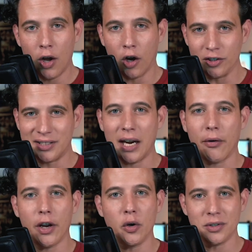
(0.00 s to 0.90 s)

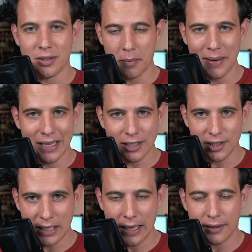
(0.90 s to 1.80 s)
Ontario is the biggest
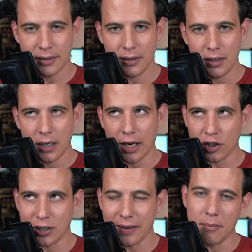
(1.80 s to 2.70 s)
state, I
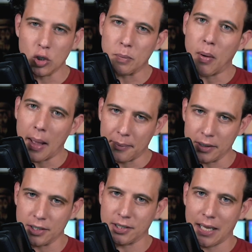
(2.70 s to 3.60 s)
should say the most
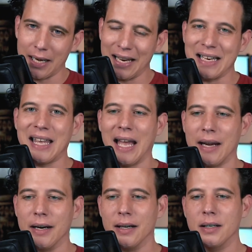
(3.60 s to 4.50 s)
populous state in
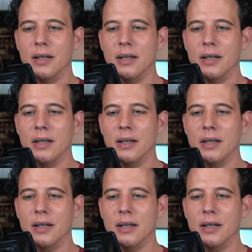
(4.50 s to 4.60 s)
Canada.